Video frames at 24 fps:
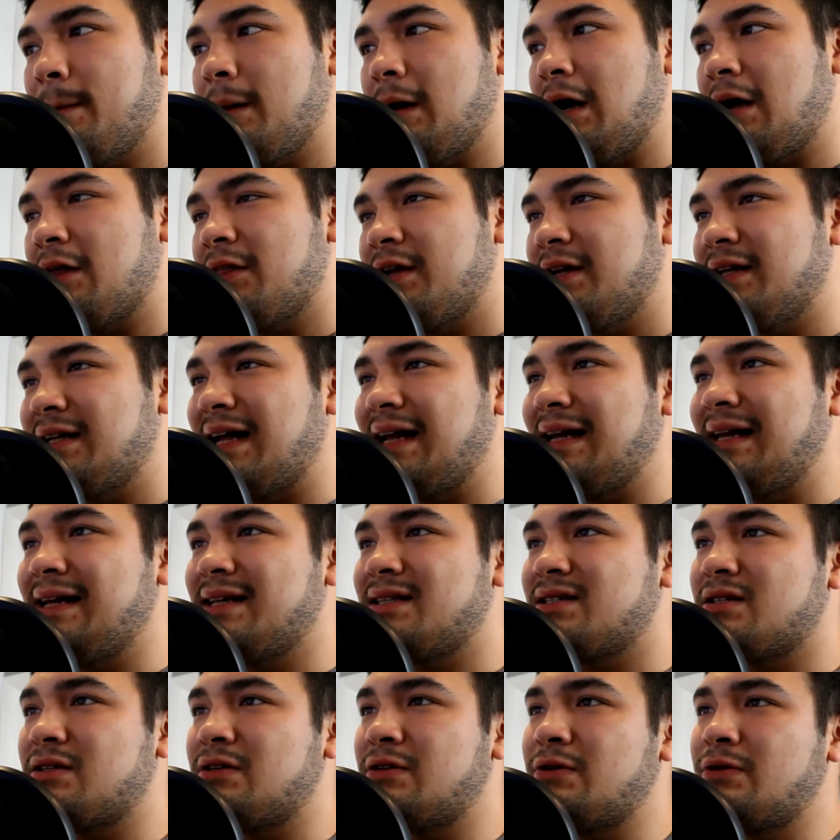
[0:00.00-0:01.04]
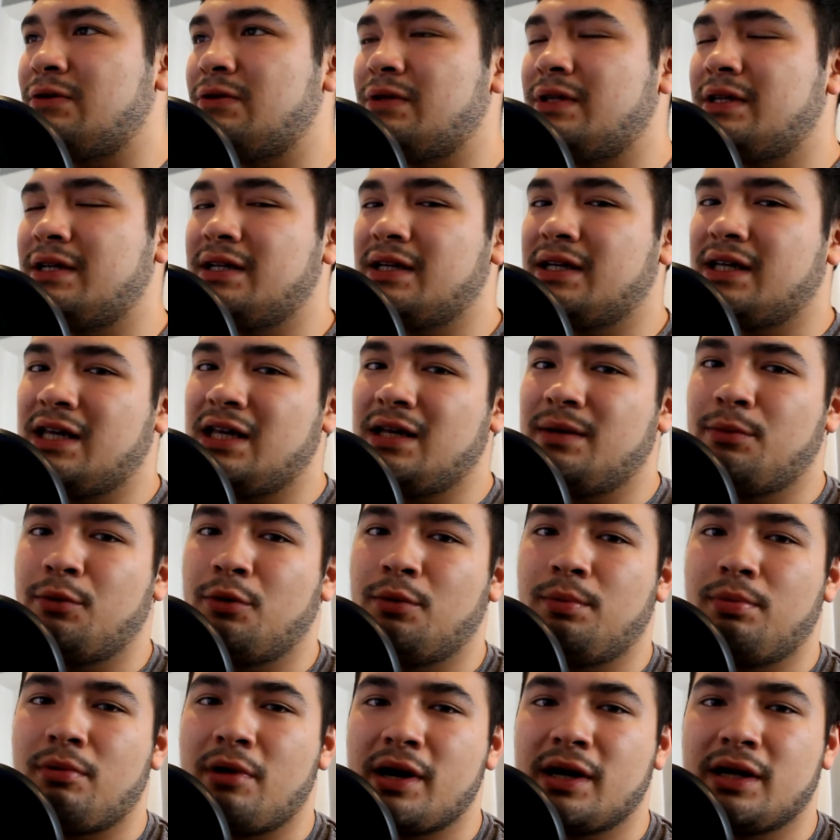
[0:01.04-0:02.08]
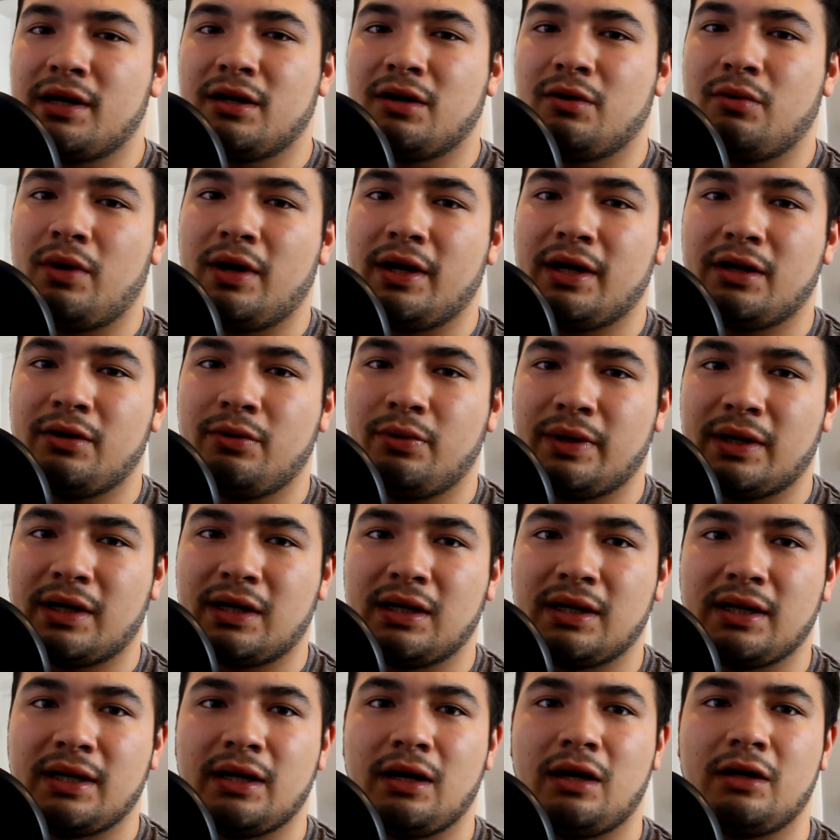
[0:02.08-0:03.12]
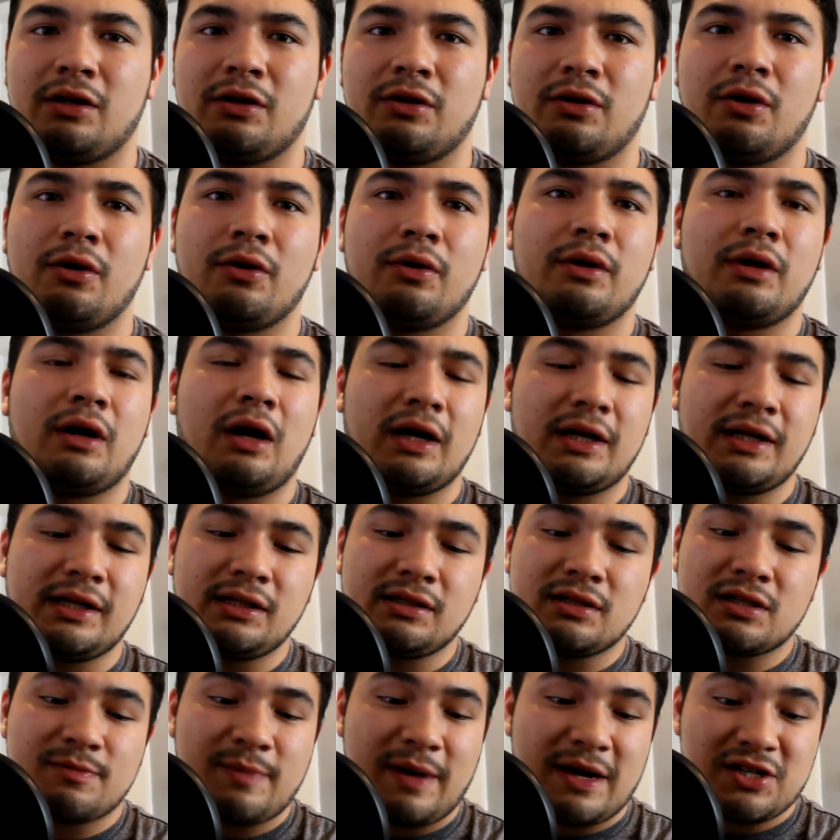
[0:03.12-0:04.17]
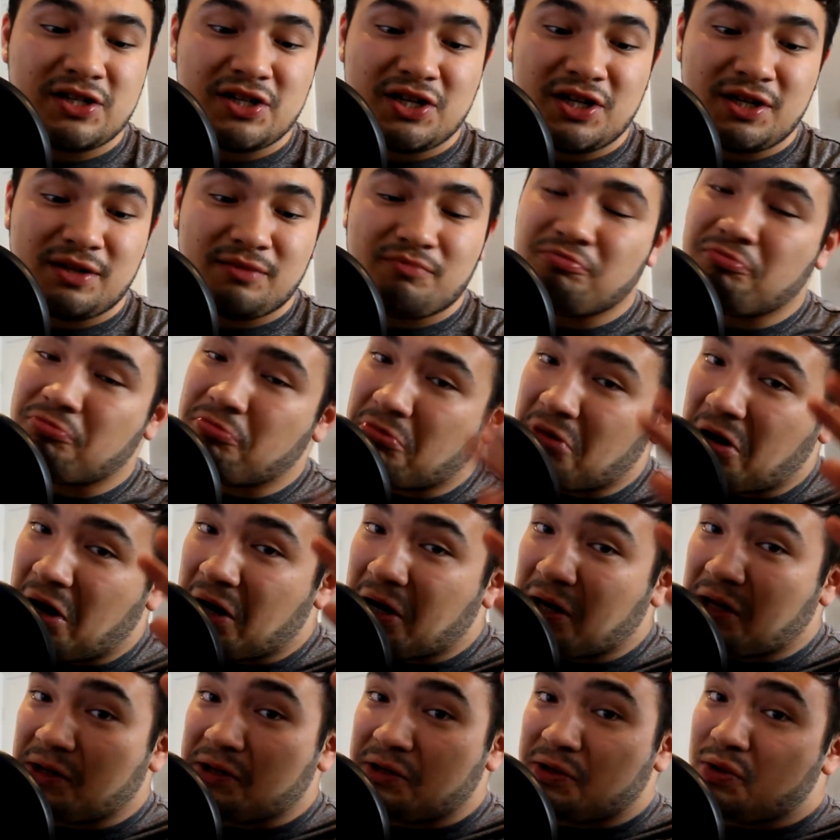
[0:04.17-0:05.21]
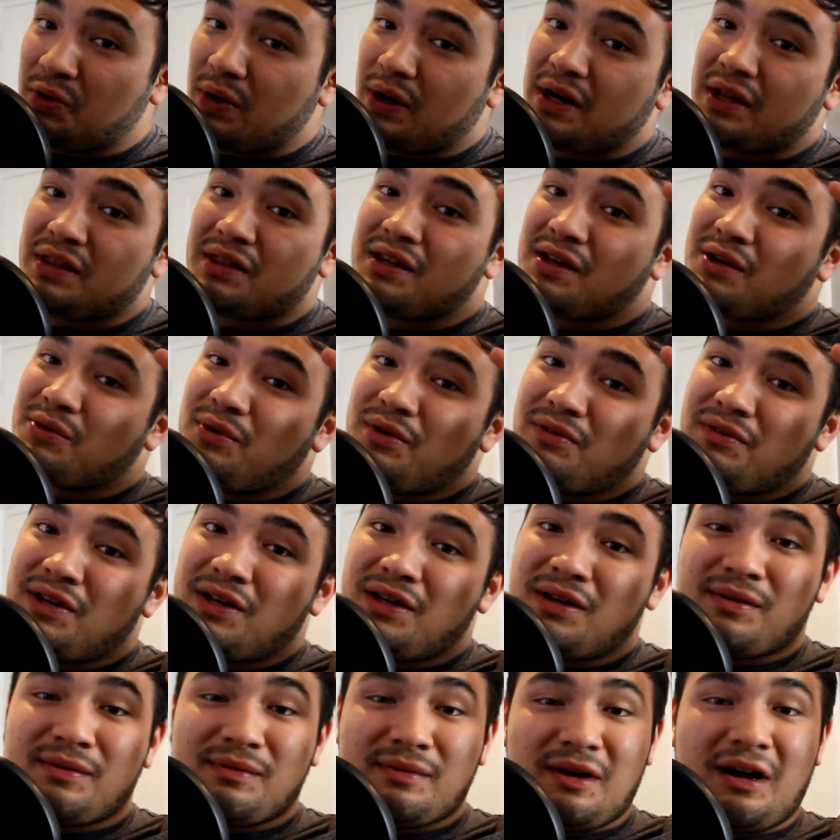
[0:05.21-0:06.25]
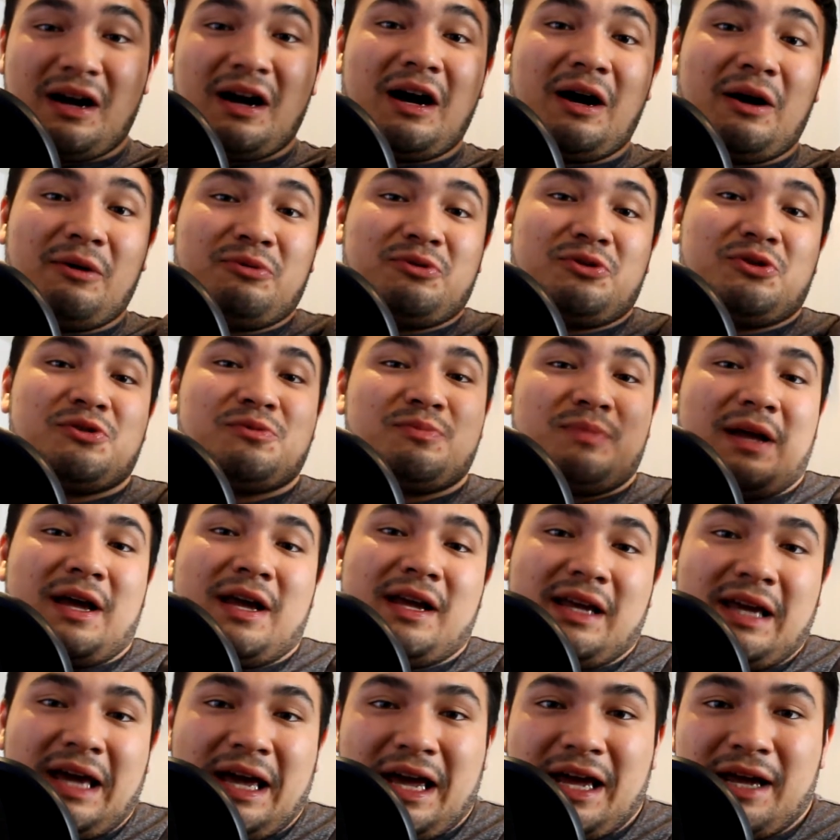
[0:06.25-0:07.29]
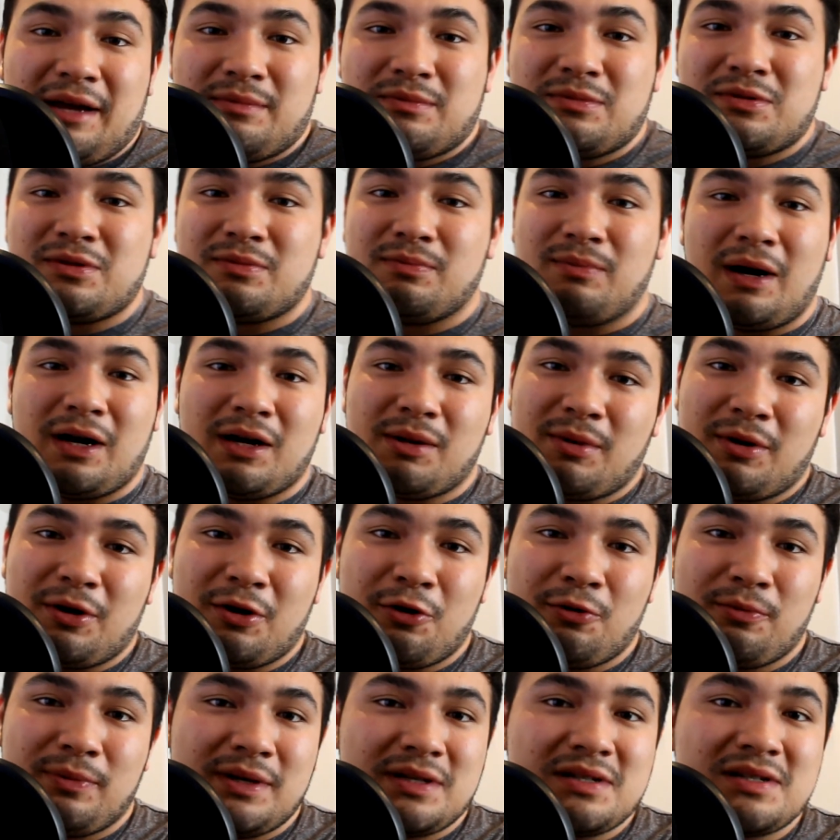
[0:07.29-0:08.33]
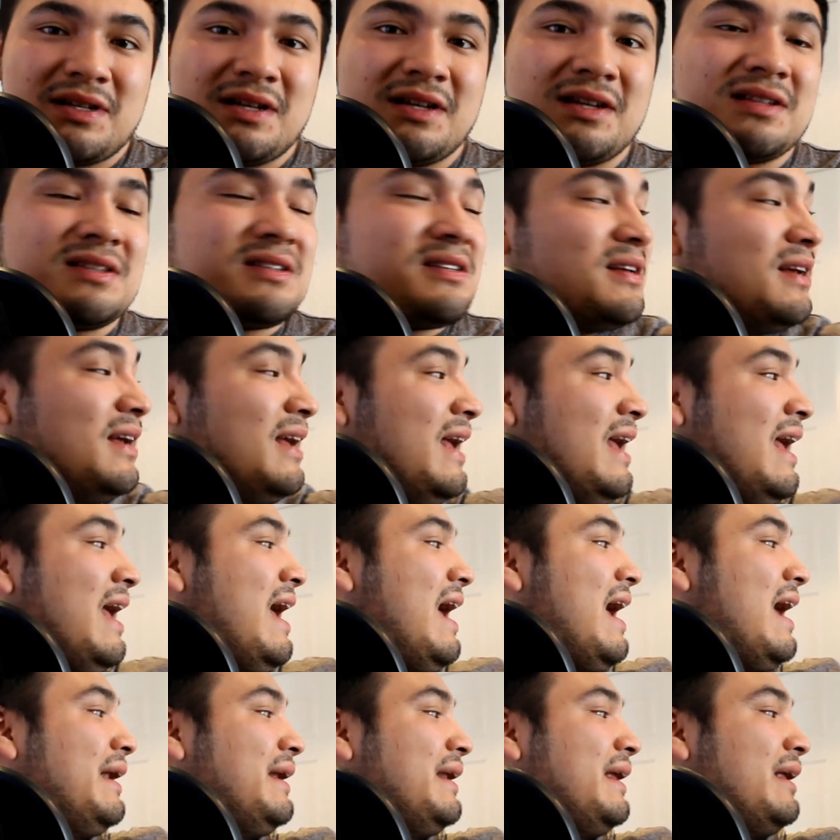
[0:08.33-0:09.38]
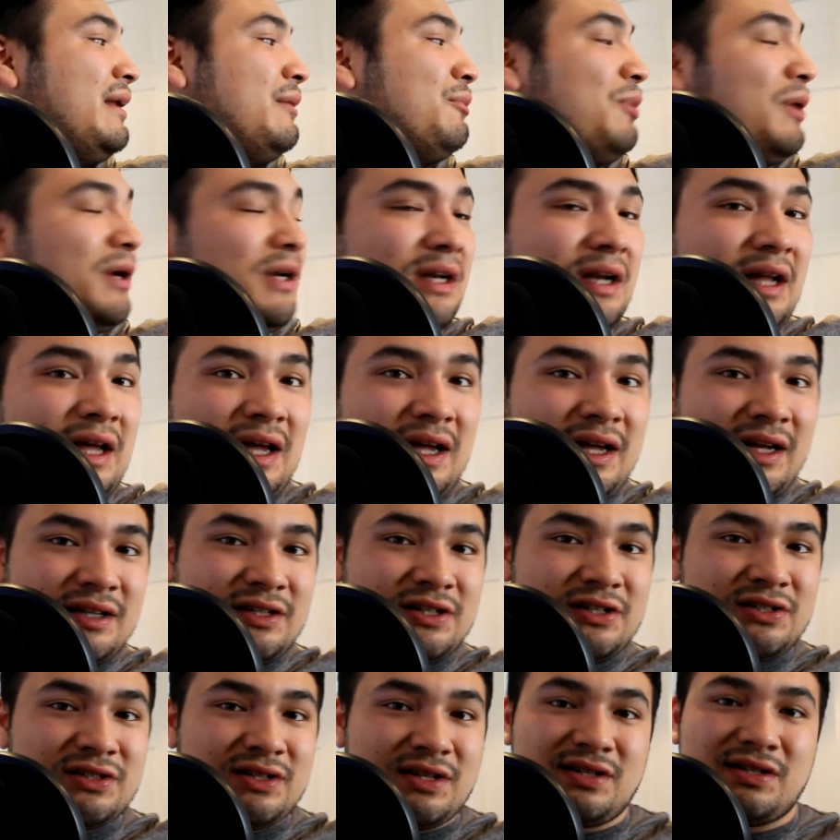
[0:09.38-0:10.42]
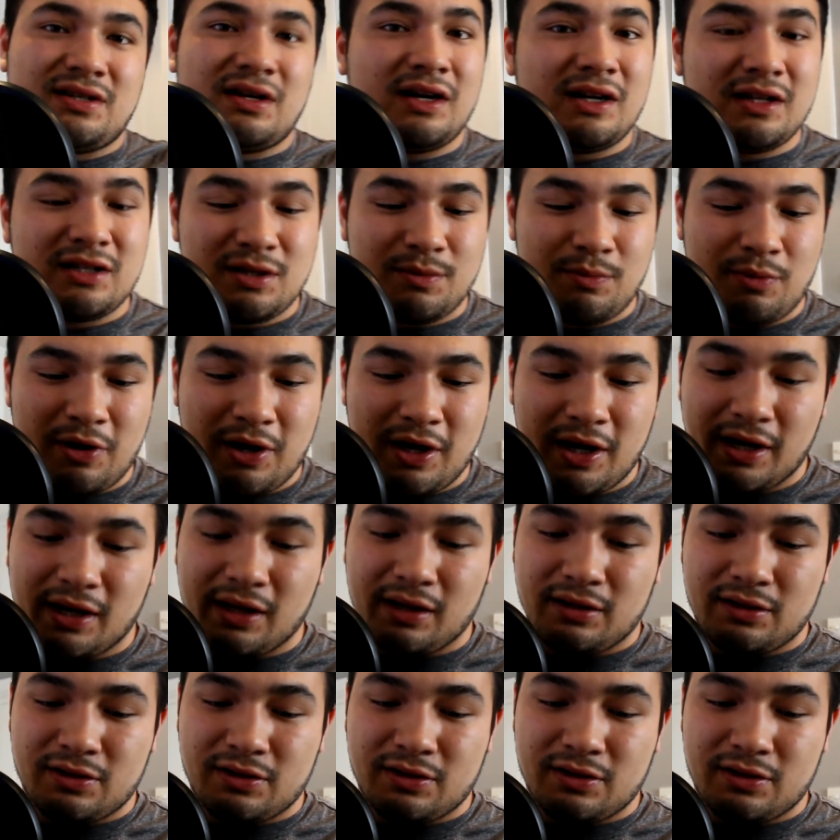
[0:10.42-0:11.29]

I think that led to the keyboard breaking quite quickly. I don't know, I didn't smash it, I didn't do anything with it, I was just playing games, minding my own business, and then one day it just decided to break.